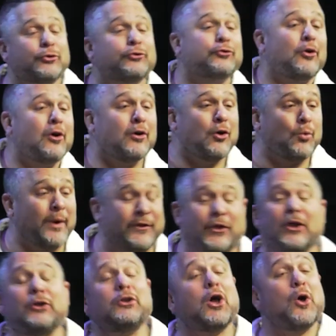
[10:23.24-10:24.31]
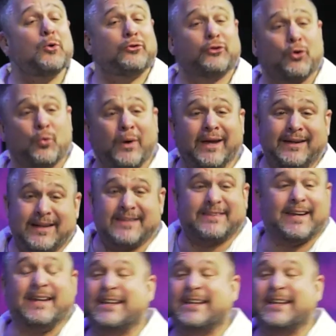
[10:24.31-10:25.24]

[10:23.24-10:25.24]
you struggle with. He knows your weakness,